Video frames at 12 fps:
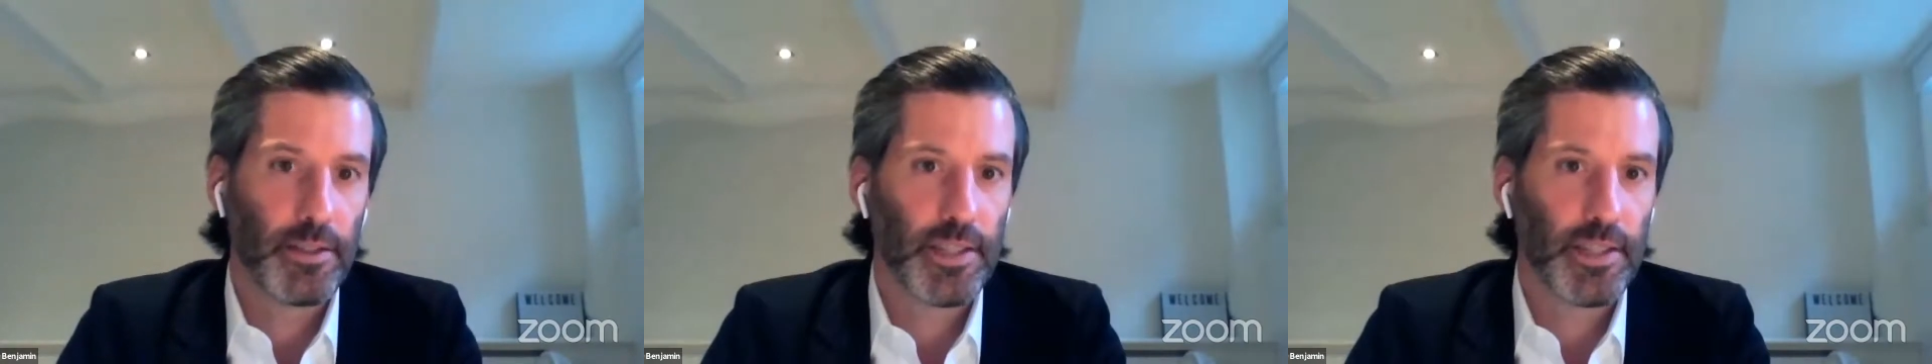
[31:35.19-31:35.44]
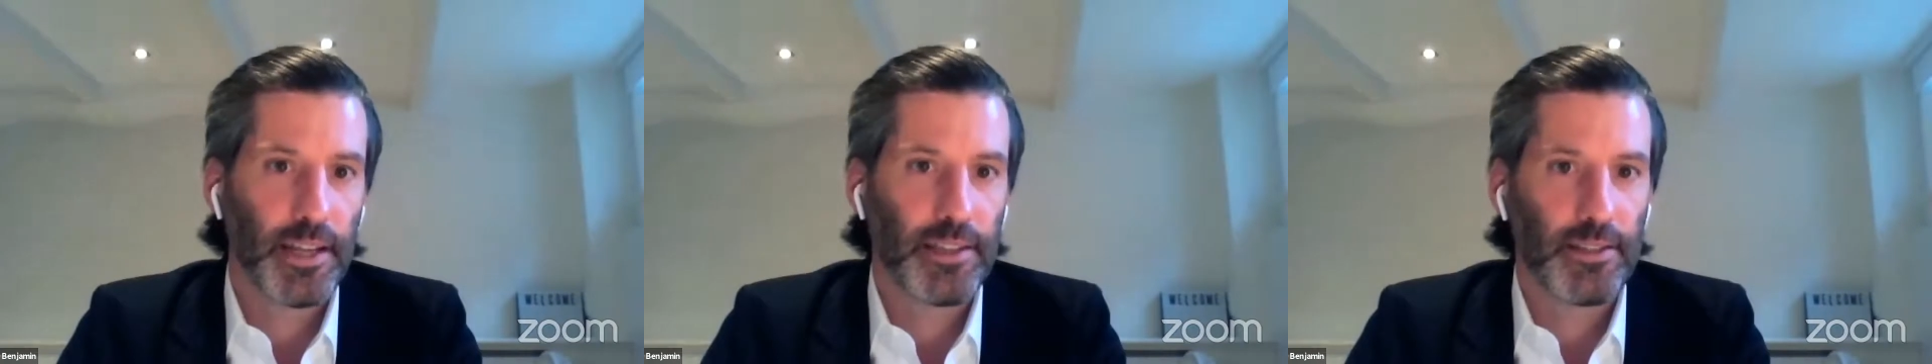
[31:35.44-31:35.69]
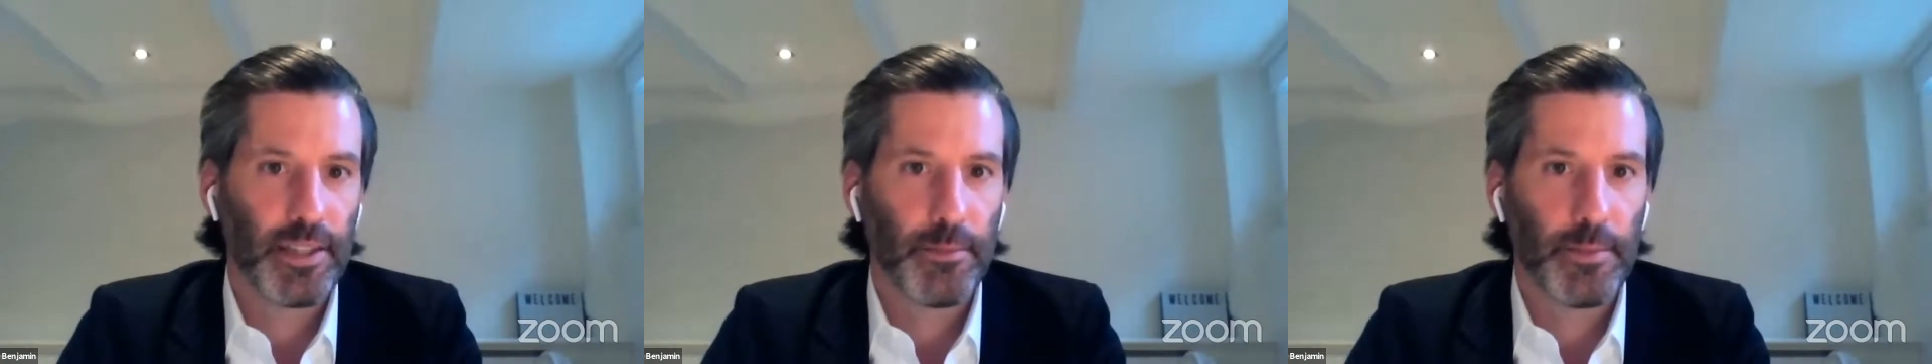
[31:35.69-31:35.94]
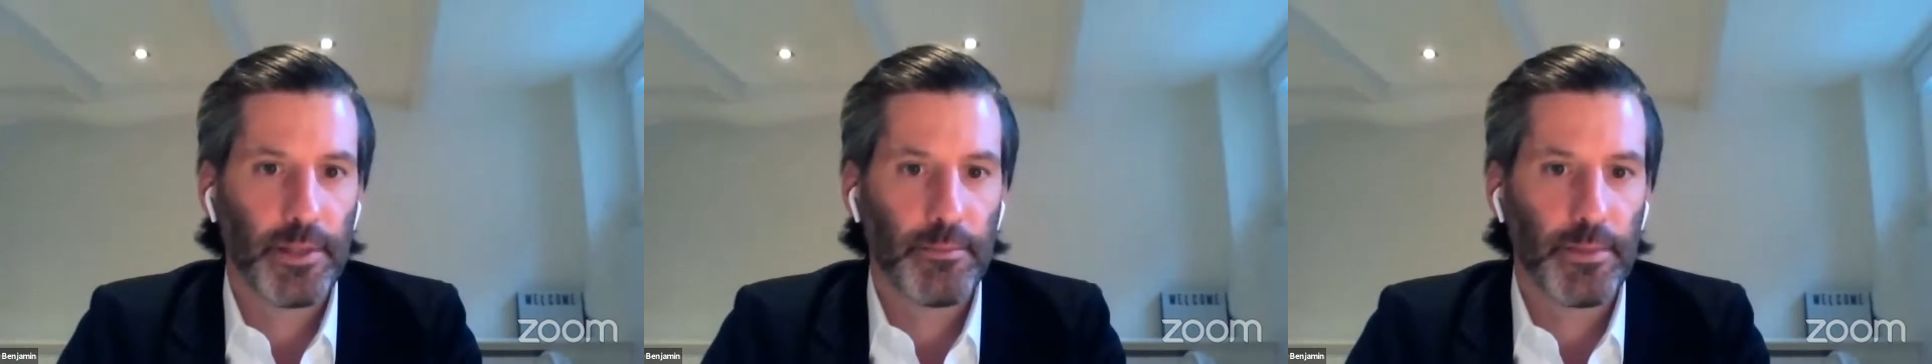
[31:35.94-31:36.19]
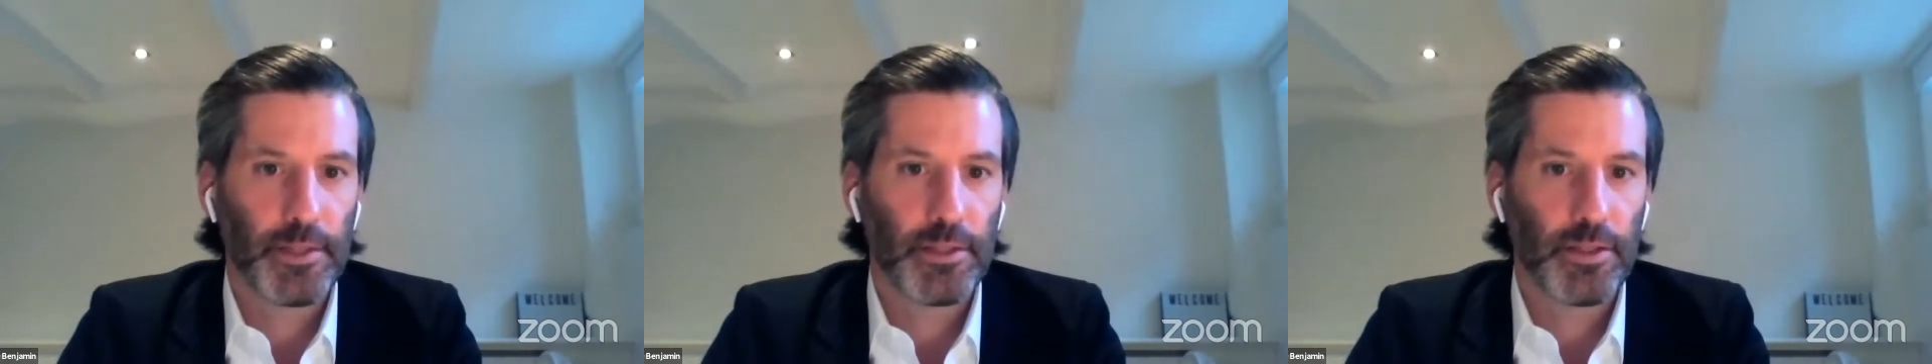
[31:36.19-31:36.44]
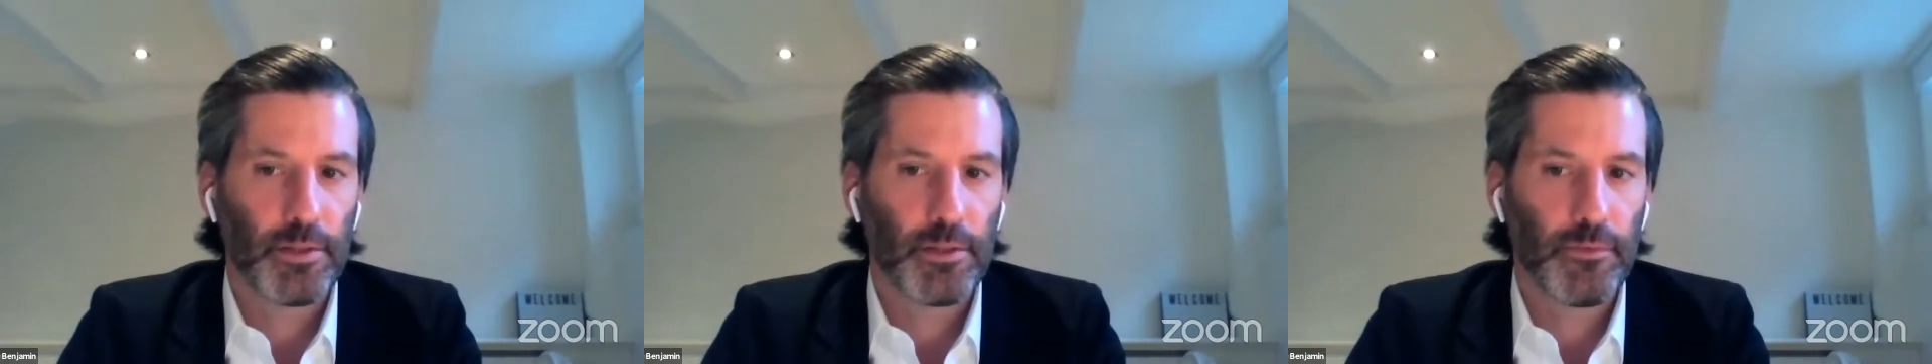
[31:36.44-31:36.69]
technically, but
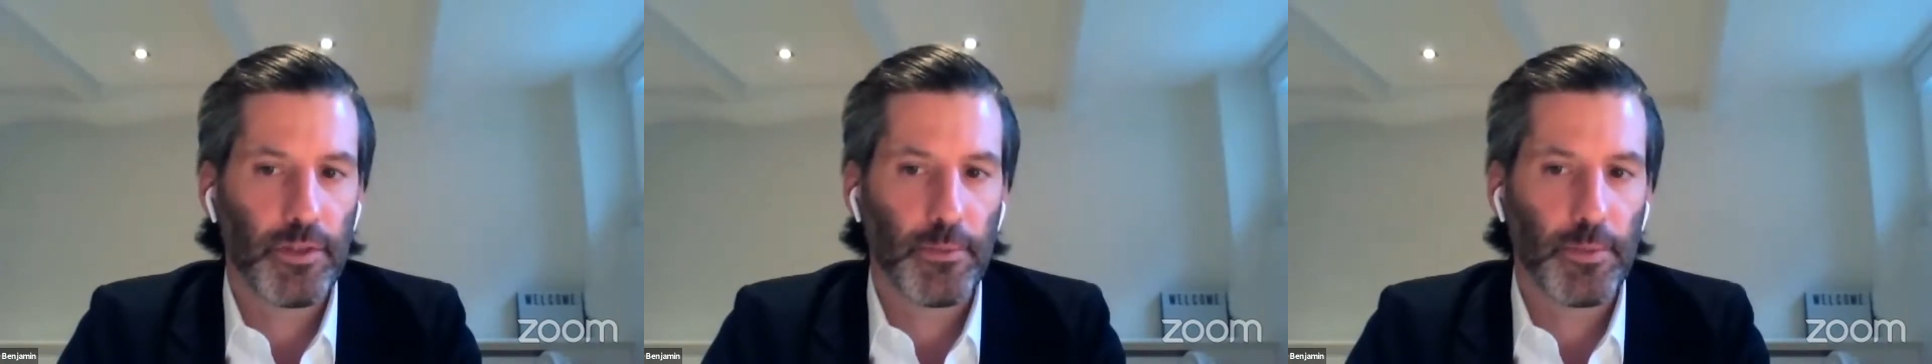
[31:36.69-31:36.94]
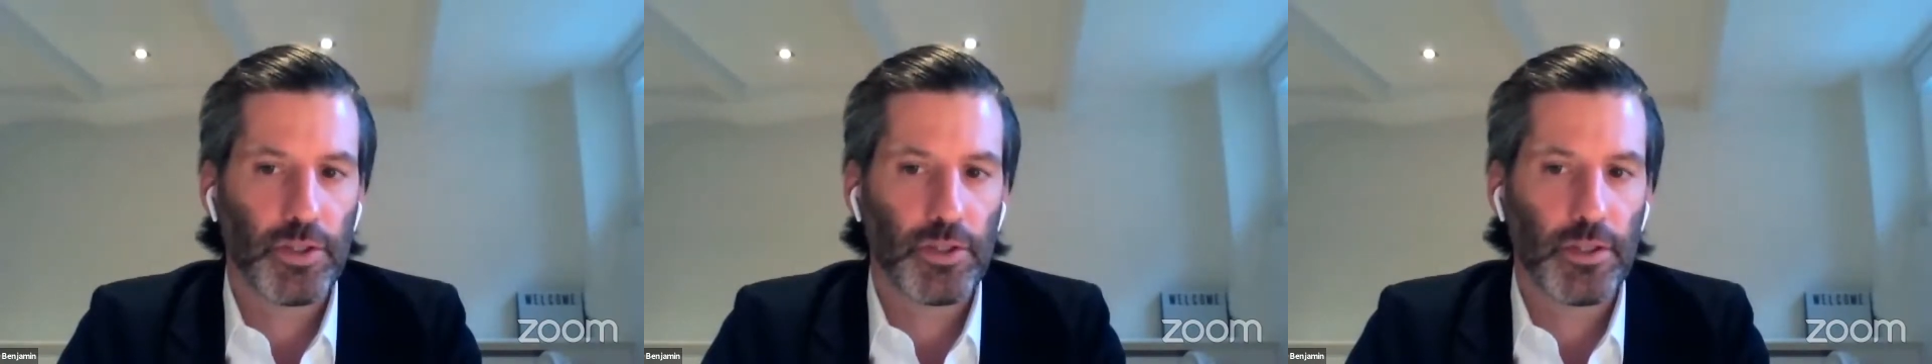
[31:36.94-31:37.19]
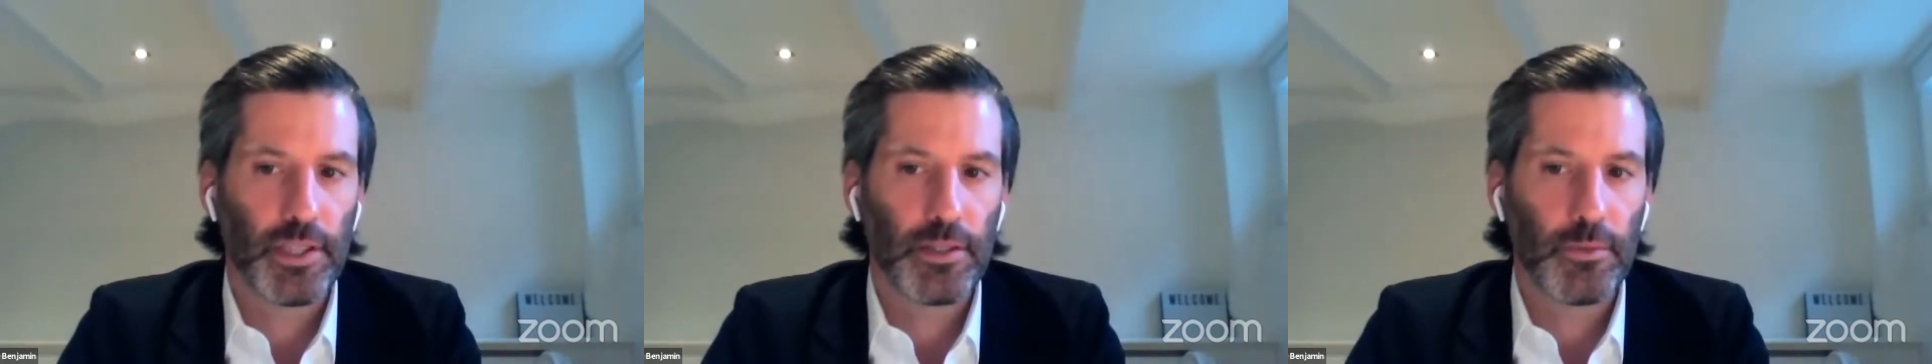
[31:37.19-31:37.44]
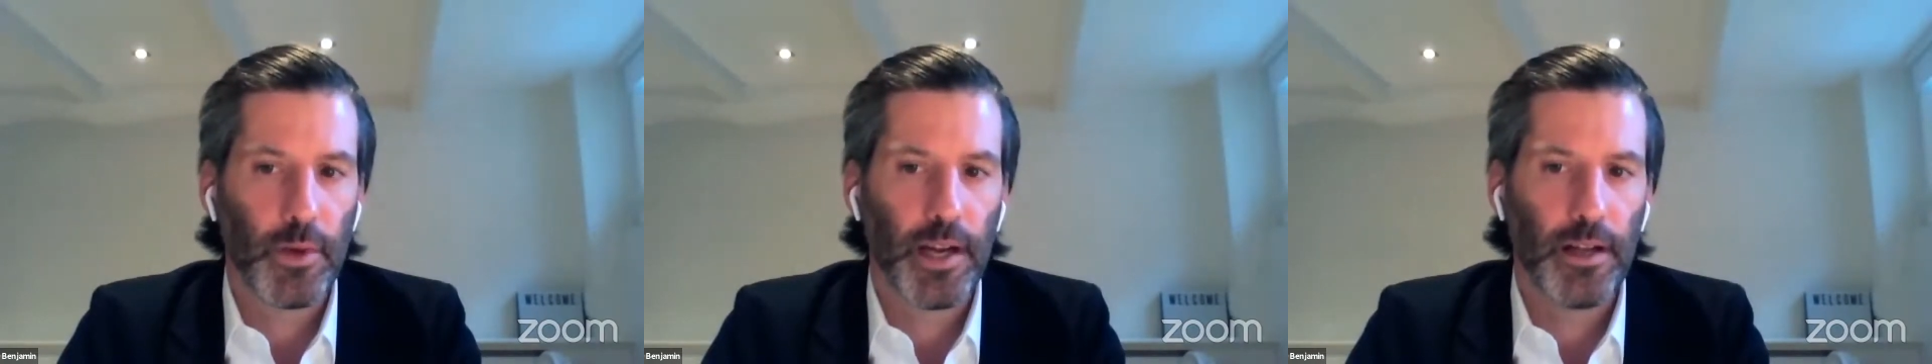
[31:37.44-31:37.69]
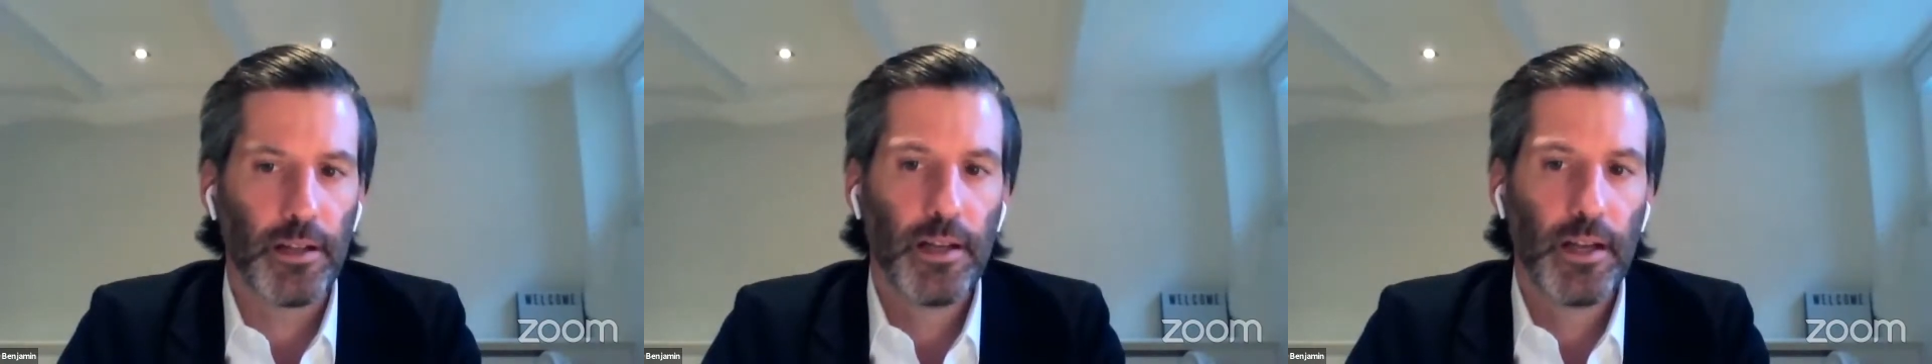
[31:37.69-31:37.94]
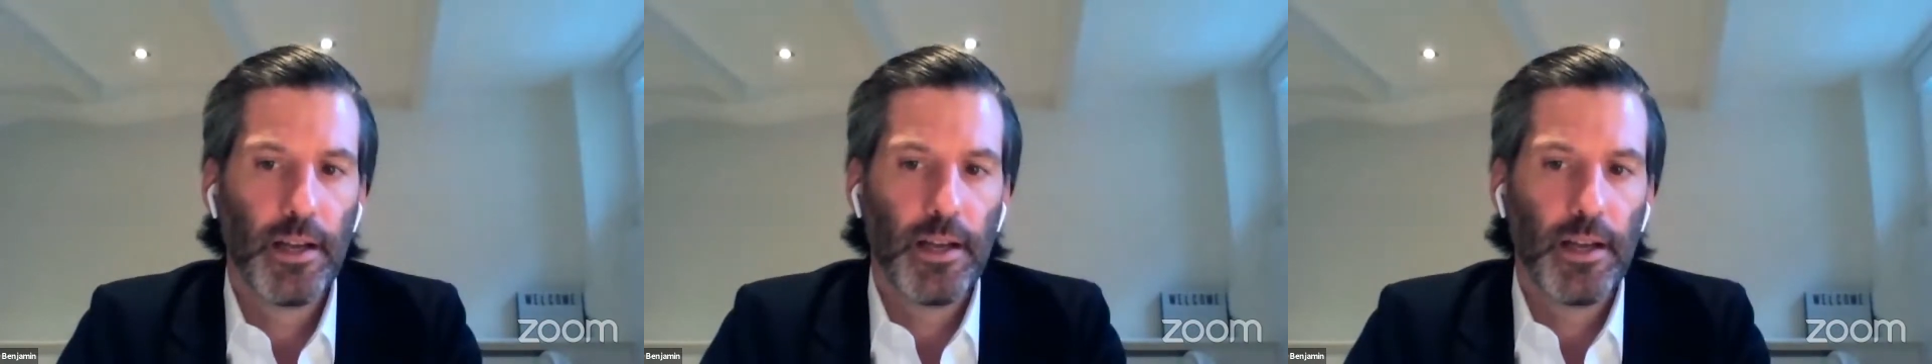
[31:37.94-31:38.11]
sort of commercially as well.